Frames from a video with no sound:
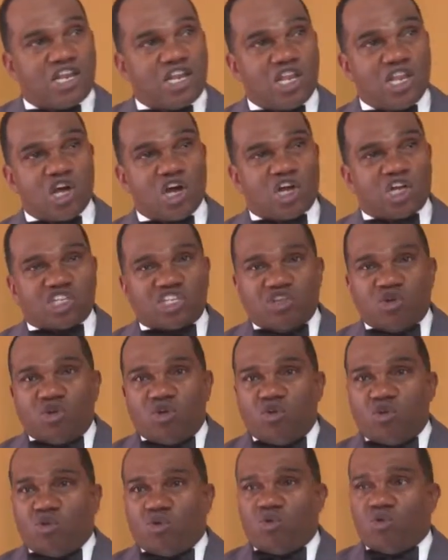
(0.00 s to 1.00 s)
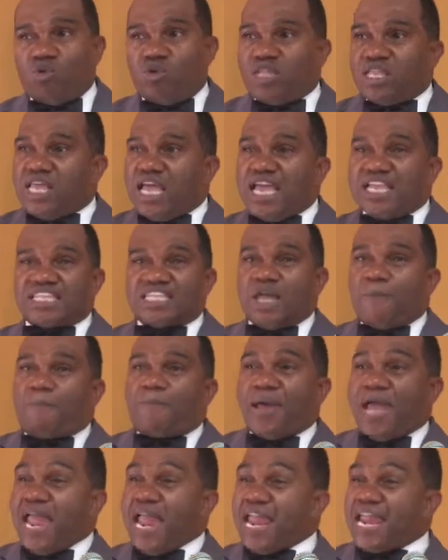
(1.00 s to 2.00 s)
Look,
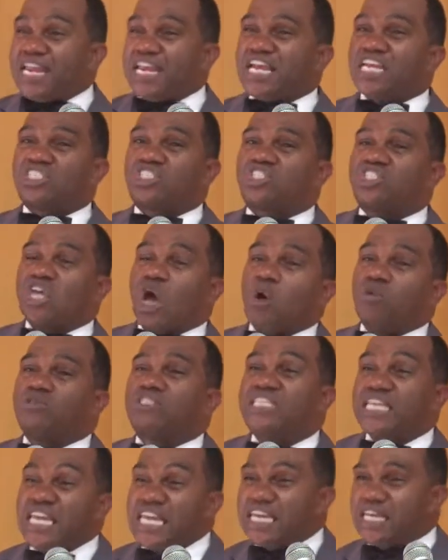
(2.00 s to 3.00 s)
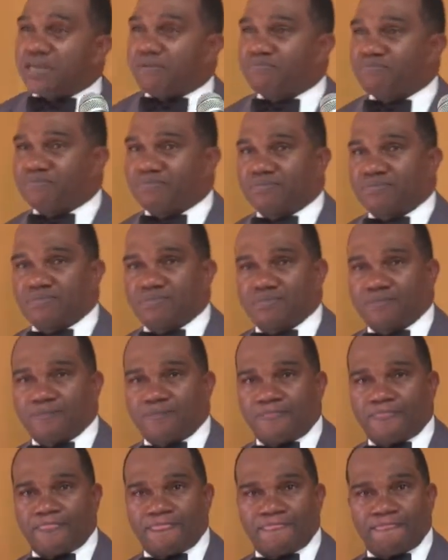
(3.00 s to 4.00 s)
the pain is so deep
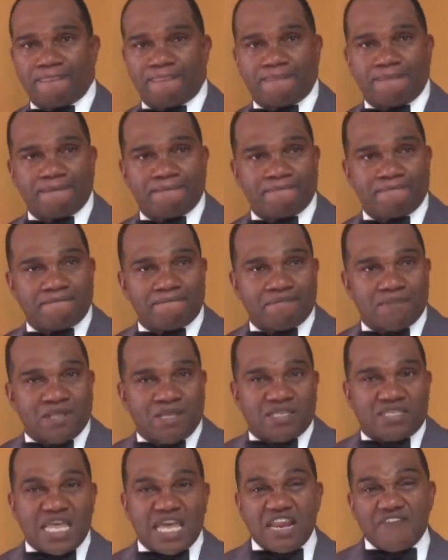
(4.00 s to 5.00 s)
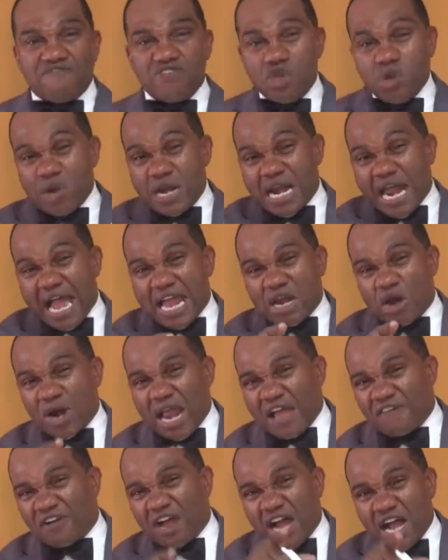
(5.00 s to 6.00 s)
that if you and I don't
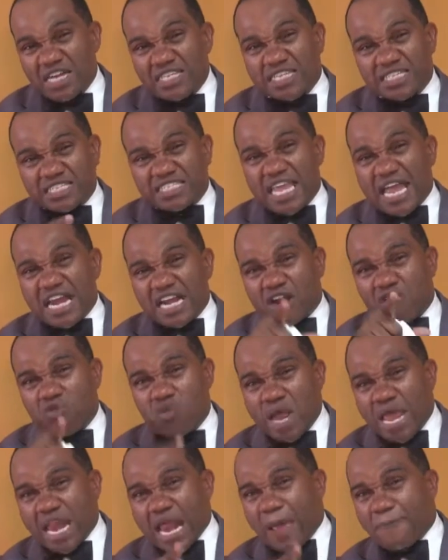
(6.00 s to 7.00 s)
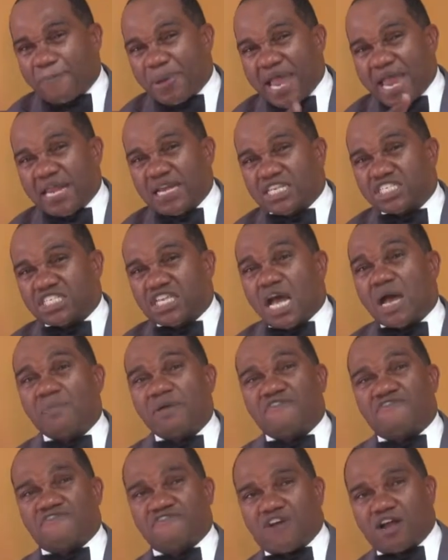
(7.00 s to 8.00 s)
have an understanding of where that pain is
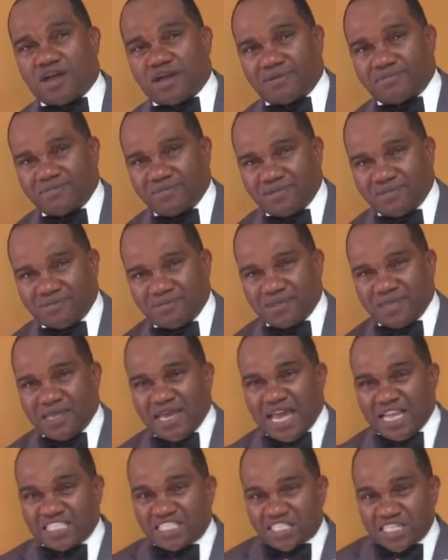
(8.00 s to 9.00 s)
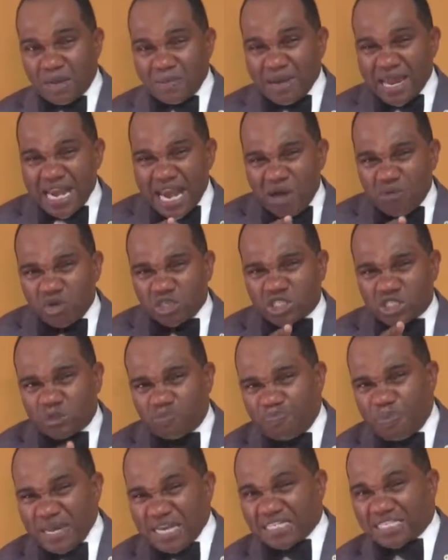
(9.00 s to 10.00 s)
coming from, and somebody that will
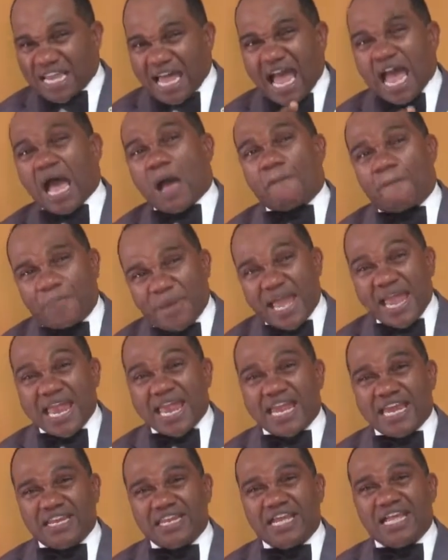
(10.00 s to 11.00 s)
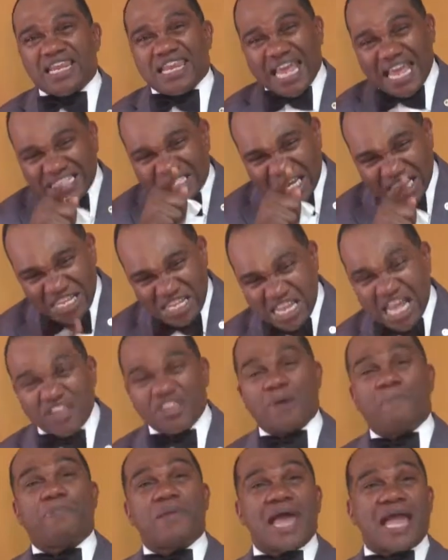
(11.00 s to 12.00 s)
speak to our pain as
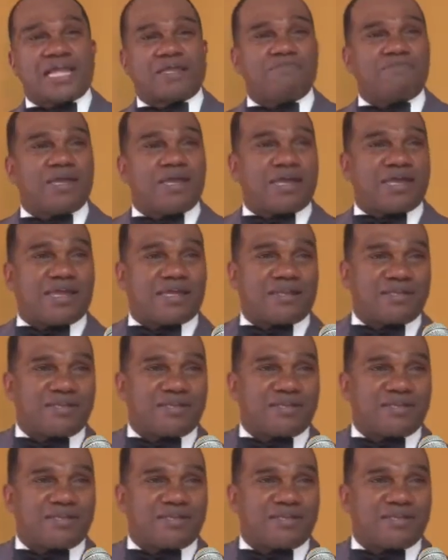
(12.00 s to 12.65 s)
another black man,